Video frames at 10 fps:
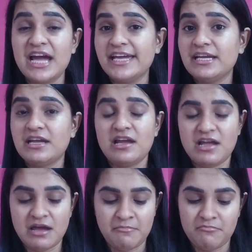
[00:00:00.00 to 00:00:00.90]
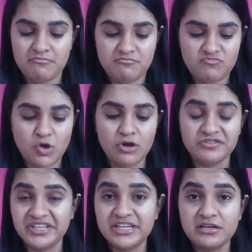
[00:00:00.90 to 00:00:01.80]
I am
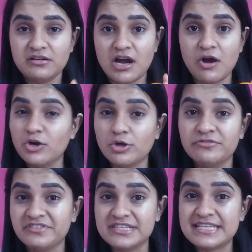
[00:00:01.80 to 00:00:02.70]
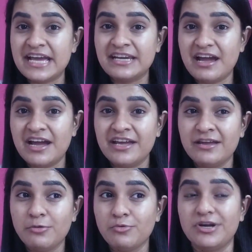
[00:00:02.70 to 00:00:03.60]
already out of this and
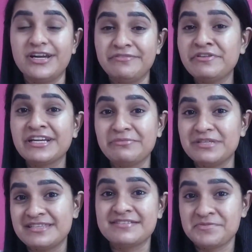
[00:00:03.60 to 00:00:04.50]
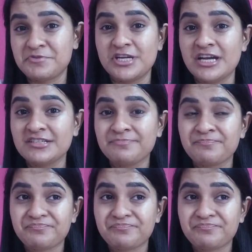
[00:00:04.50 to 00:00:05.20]
I would definitely miss this product.